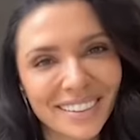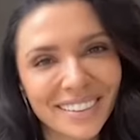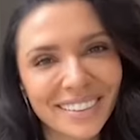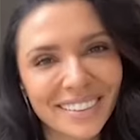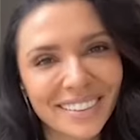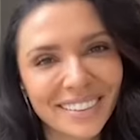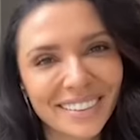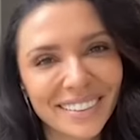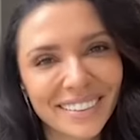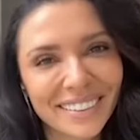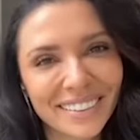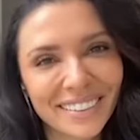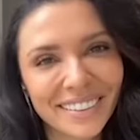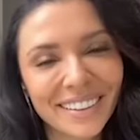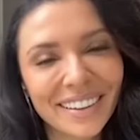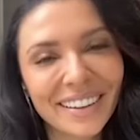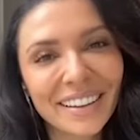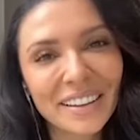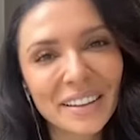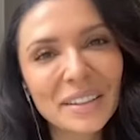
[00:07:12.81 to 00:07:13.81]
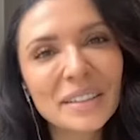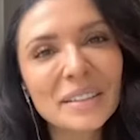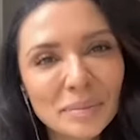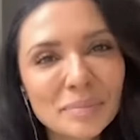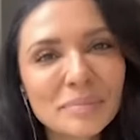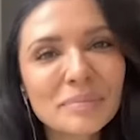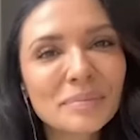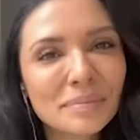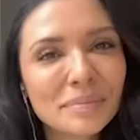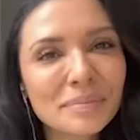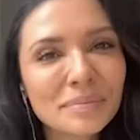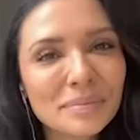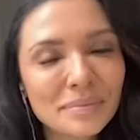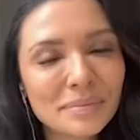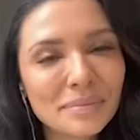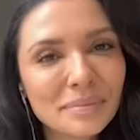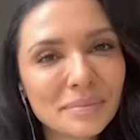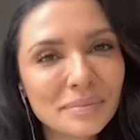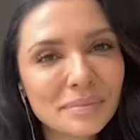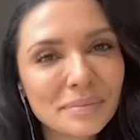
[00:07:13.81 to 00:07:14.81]

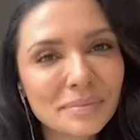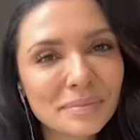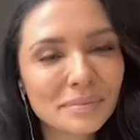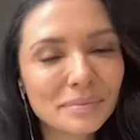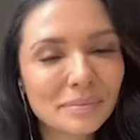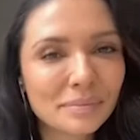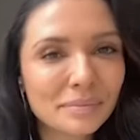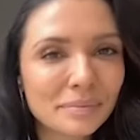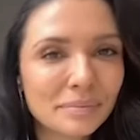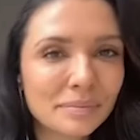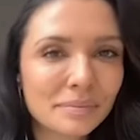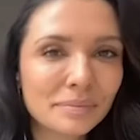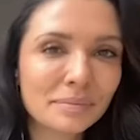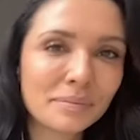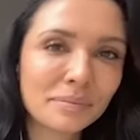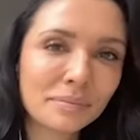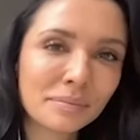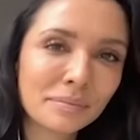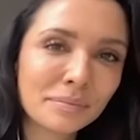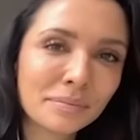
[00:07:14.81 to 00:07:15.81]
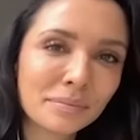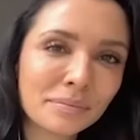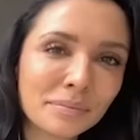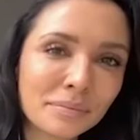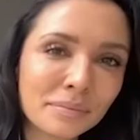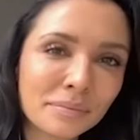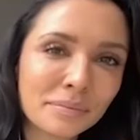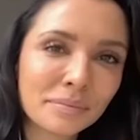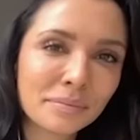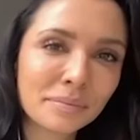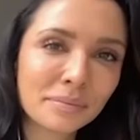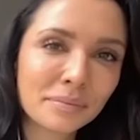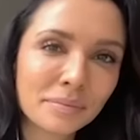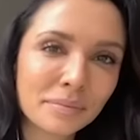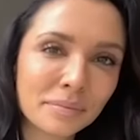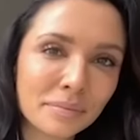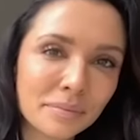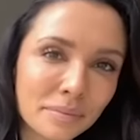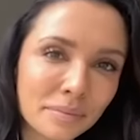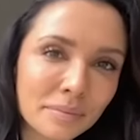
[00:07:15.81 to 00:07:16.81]

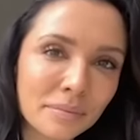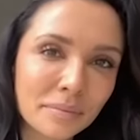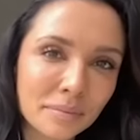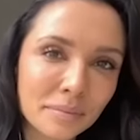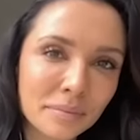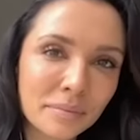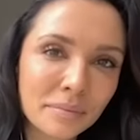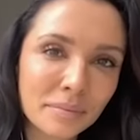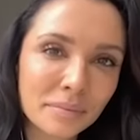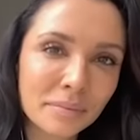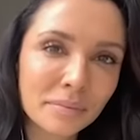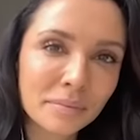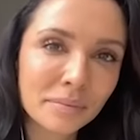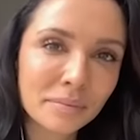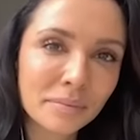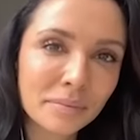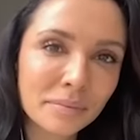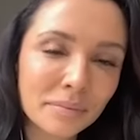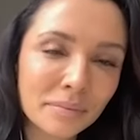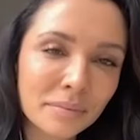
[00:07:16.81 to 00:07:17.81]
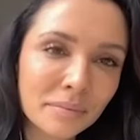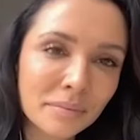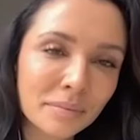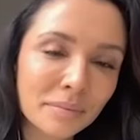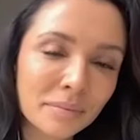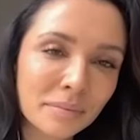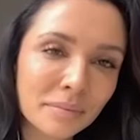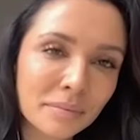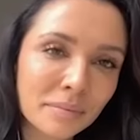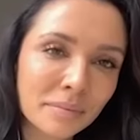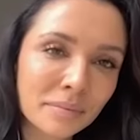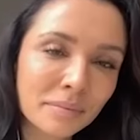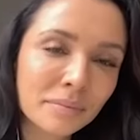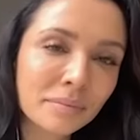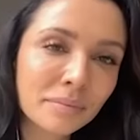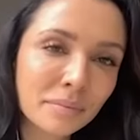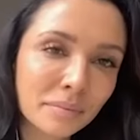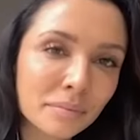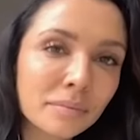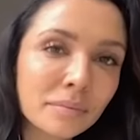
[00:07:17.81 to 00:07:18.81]

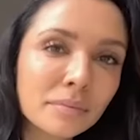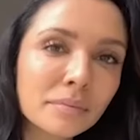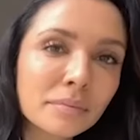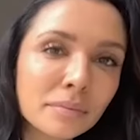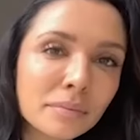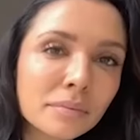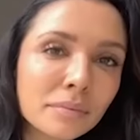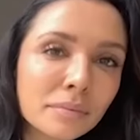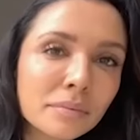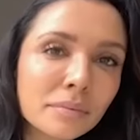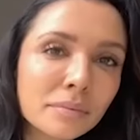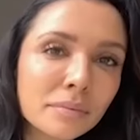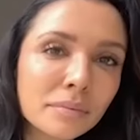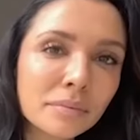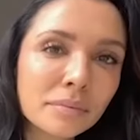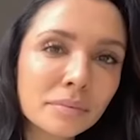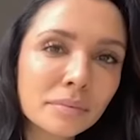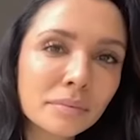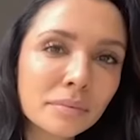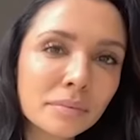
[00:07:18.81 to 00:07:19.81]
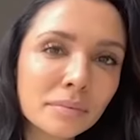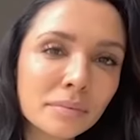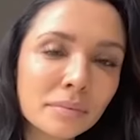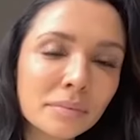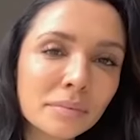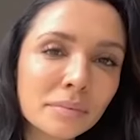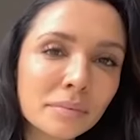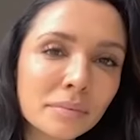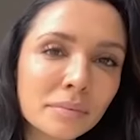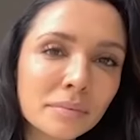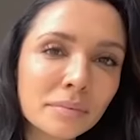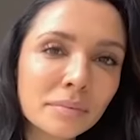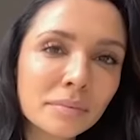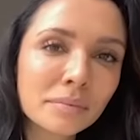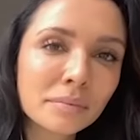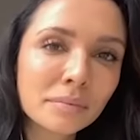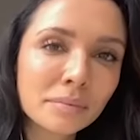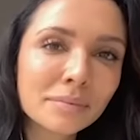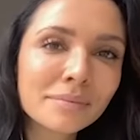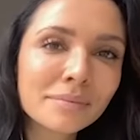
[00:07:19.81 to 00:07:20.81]
This person isn't speaking.